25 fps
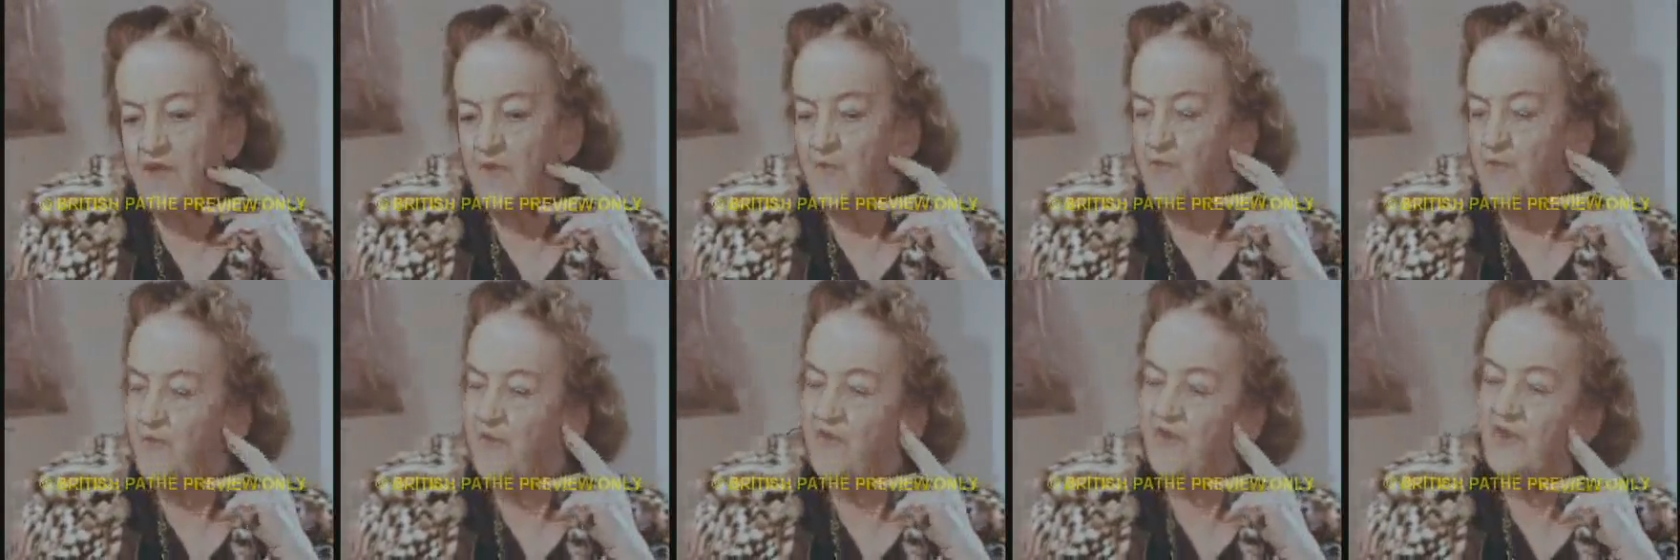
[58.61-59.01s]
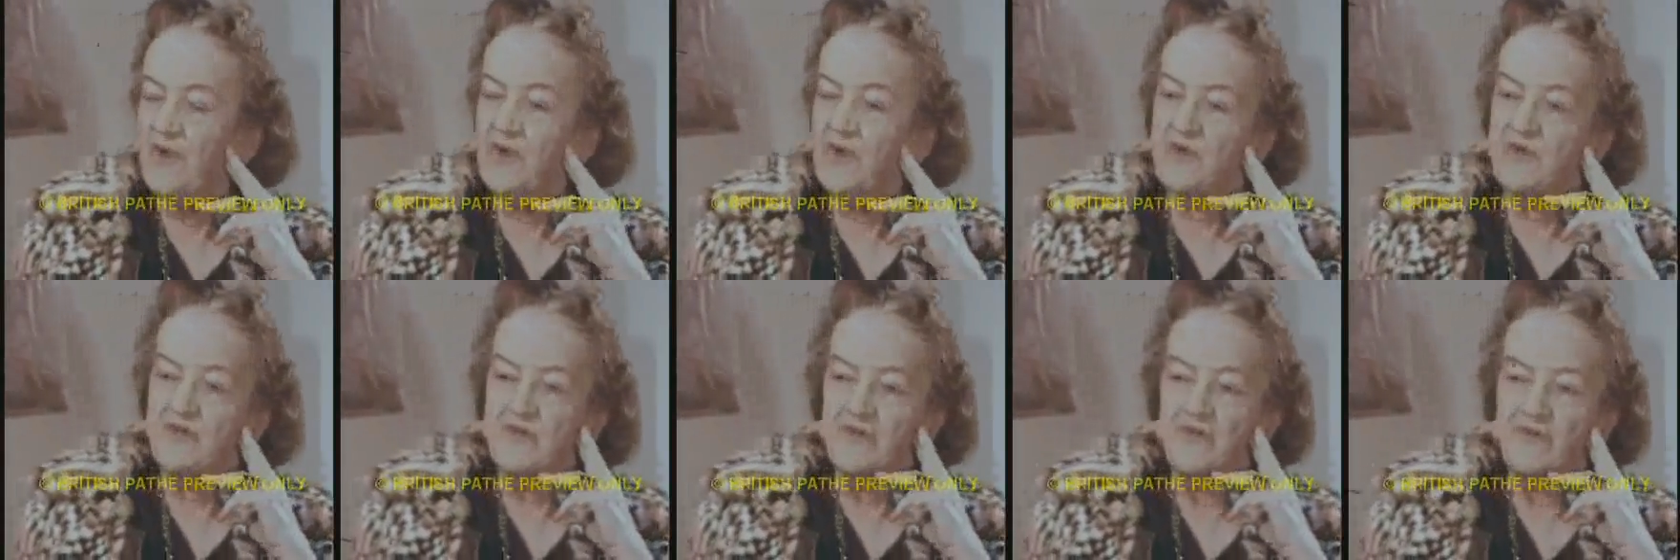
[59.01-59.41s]

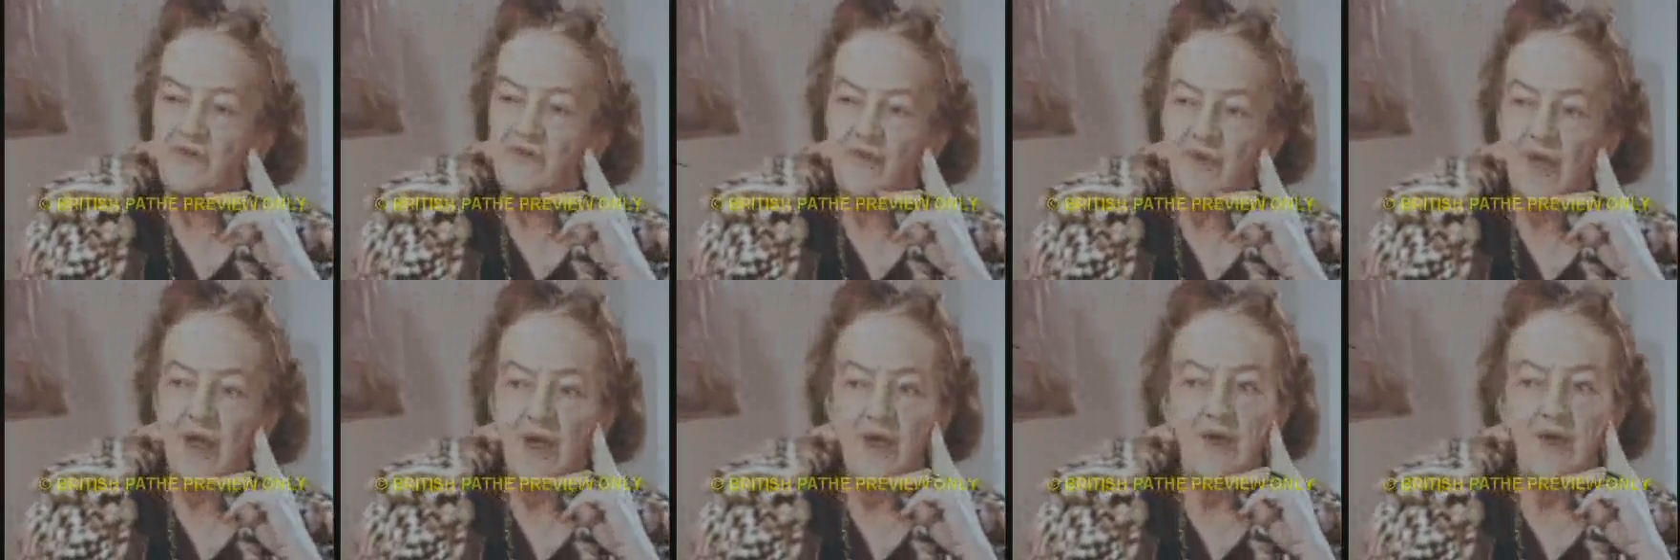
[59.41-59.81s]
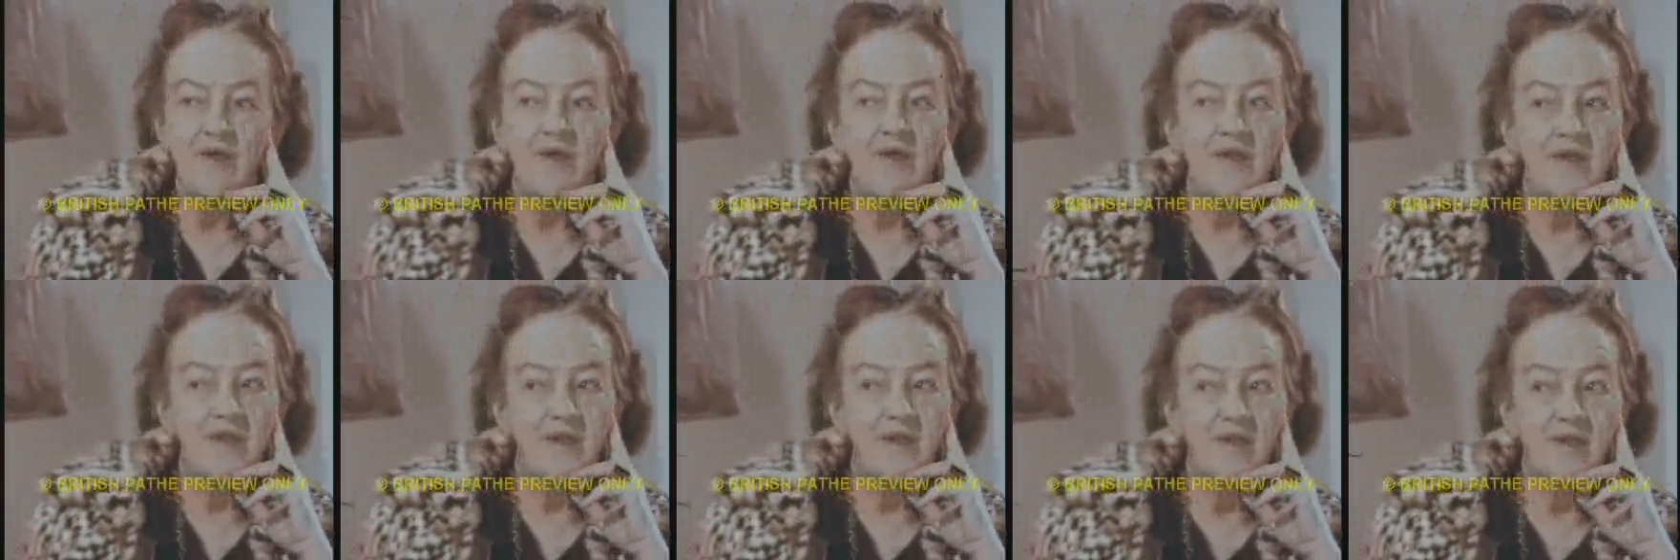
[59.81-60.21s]
themselves
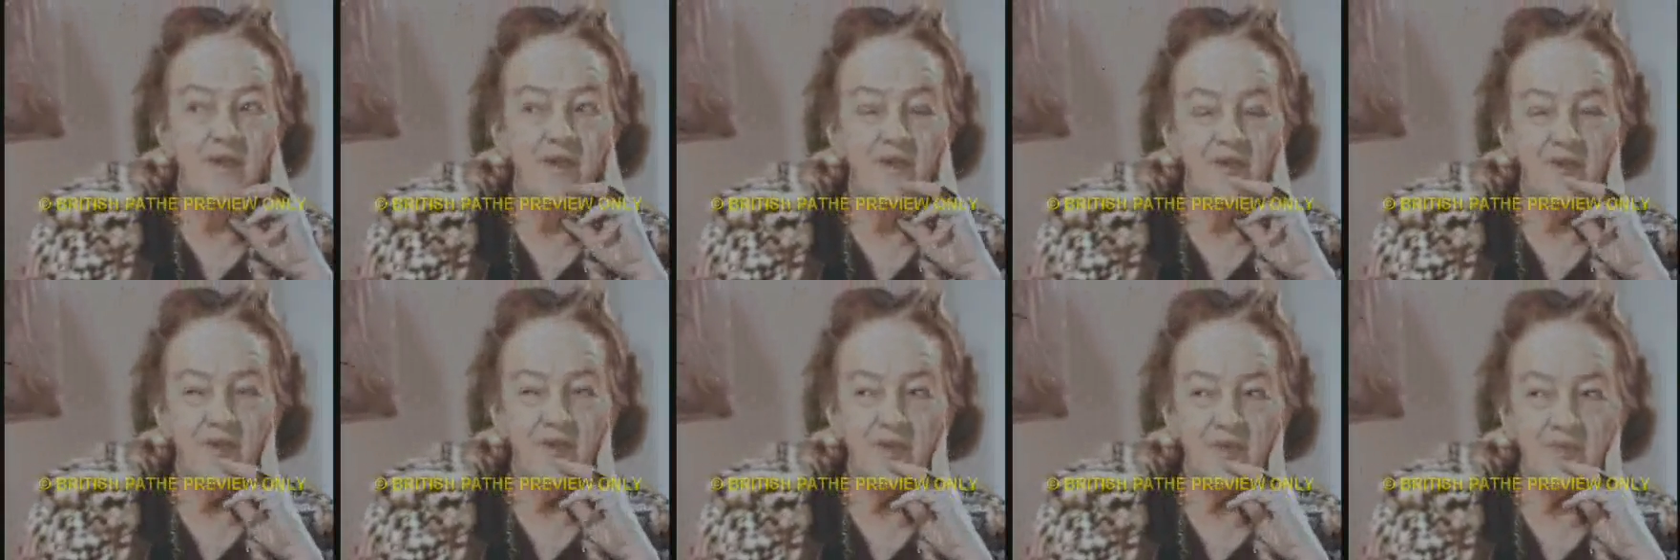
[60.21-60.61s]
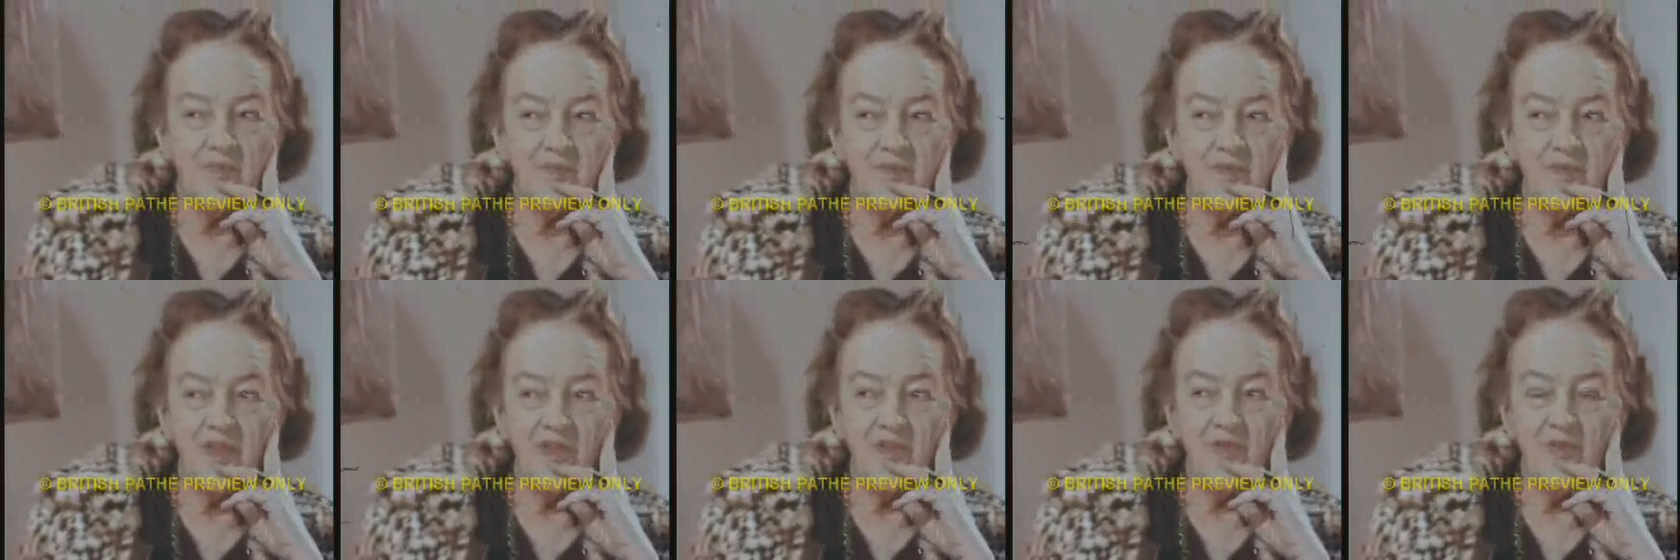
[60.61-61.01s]

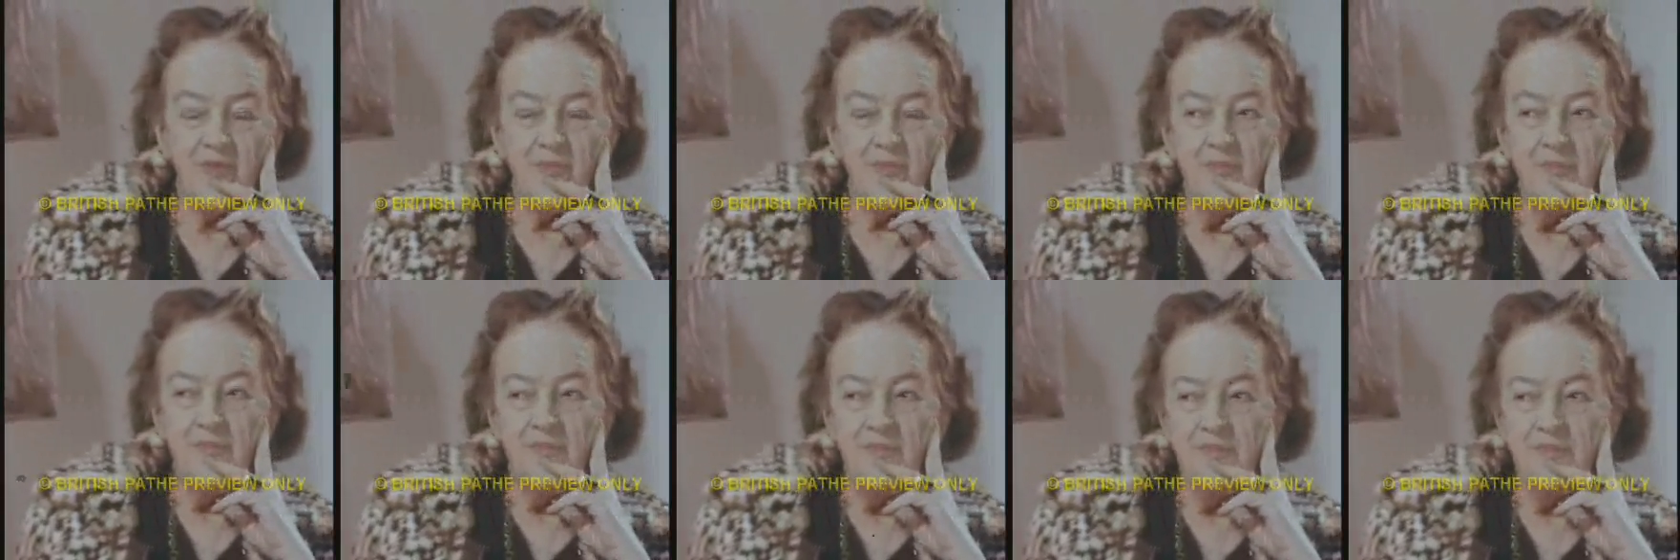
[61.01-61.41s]
with them